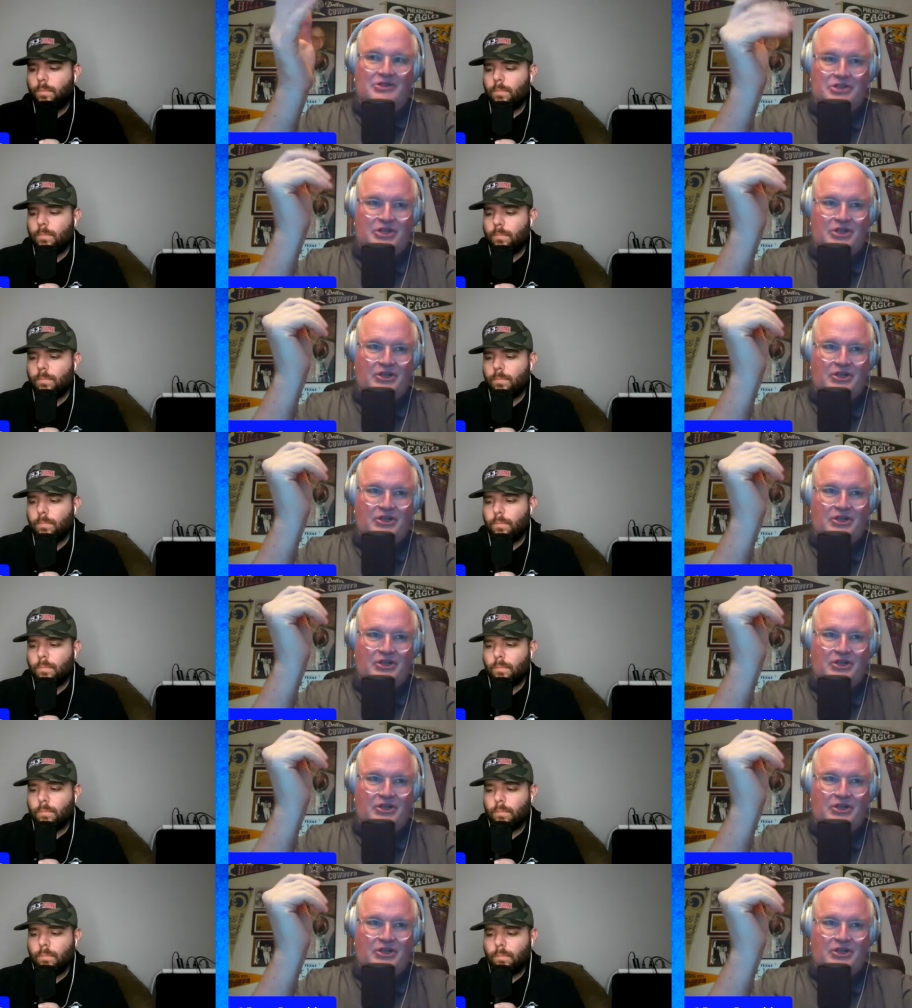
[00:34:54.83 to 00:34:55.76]
Speaker 1: So you thought
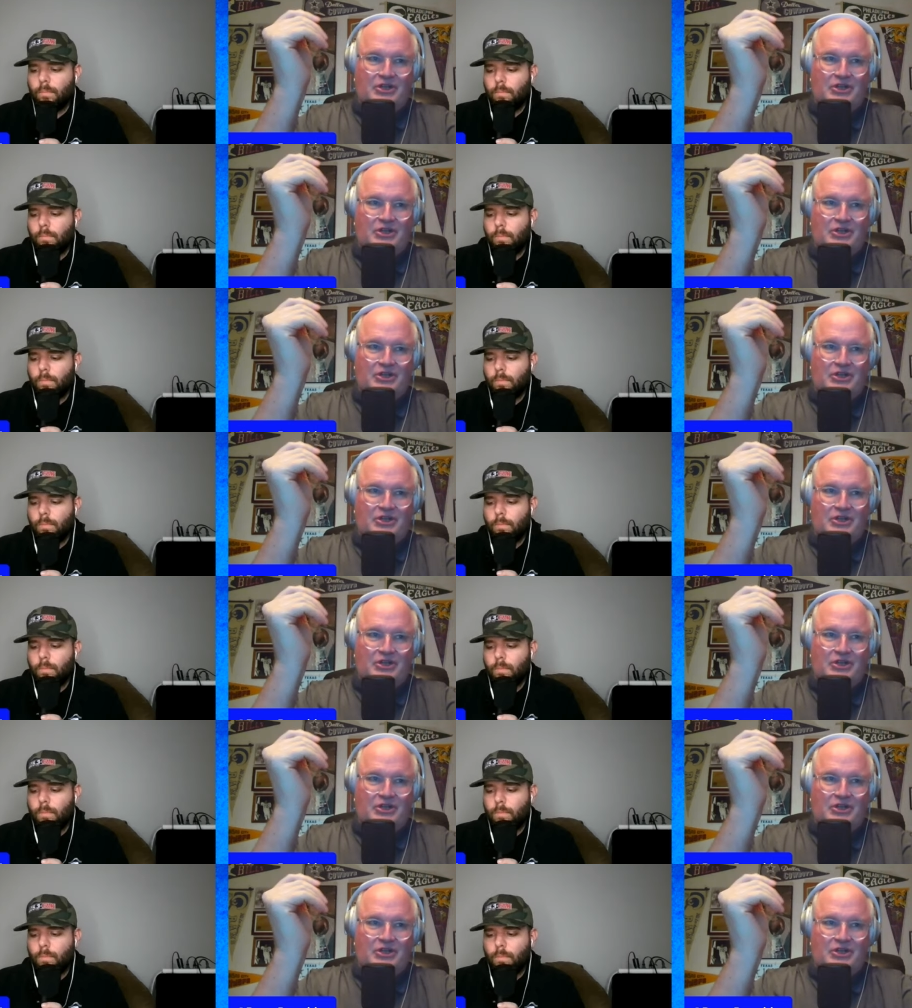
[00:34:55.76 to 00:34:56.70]
about the athletic
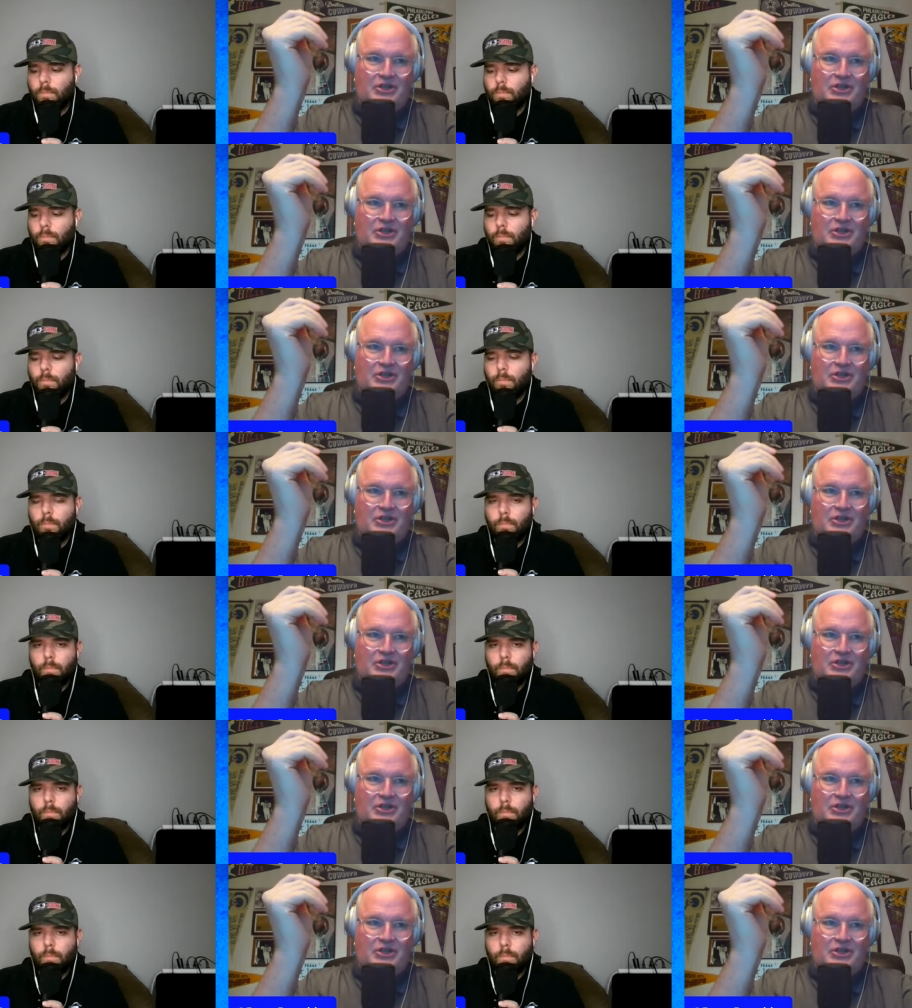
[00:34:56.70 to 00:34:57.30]
ability.